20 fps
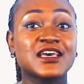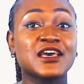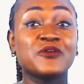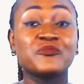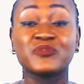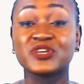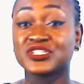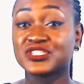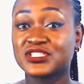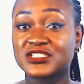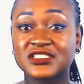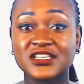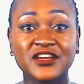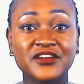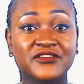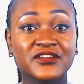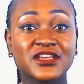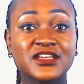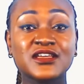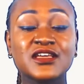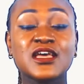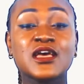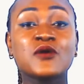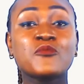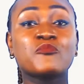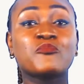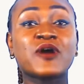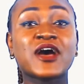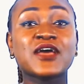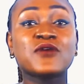a machinery
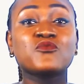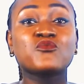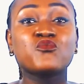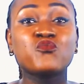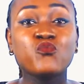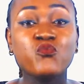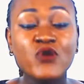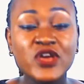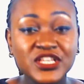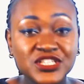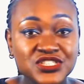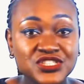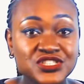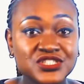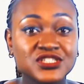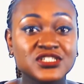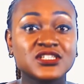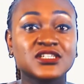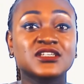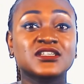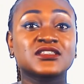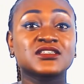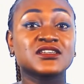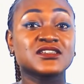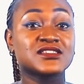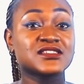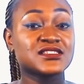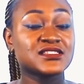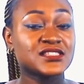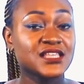by which the
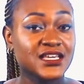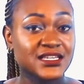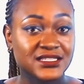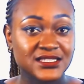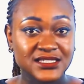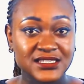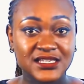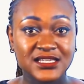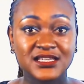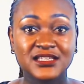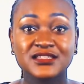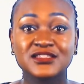state,